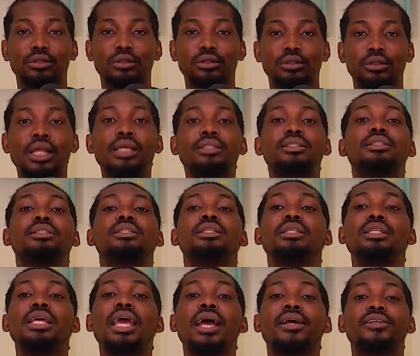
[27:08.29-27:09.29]
Let's see
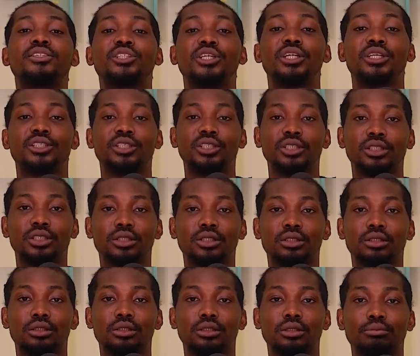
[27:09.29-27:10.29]
the exchanges
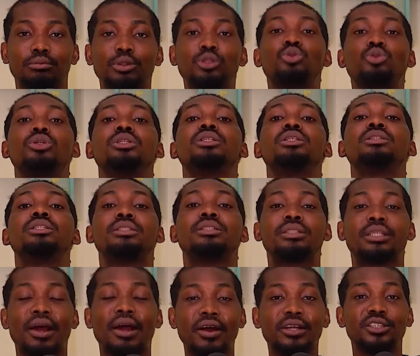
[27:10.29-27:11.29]
between the
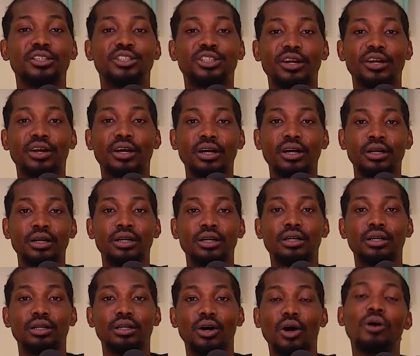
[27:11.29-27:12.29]
Director General
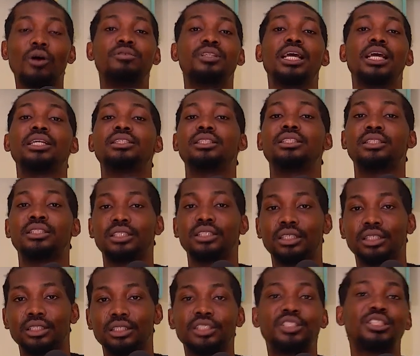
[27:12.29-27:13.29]
of the SEC,
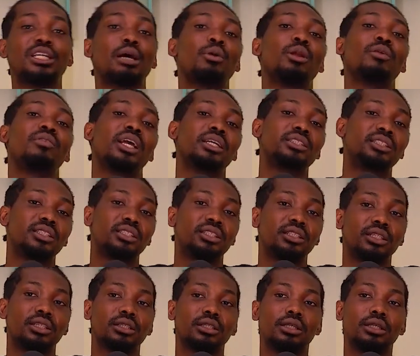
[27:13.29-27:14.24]
the Chairman of the SEC,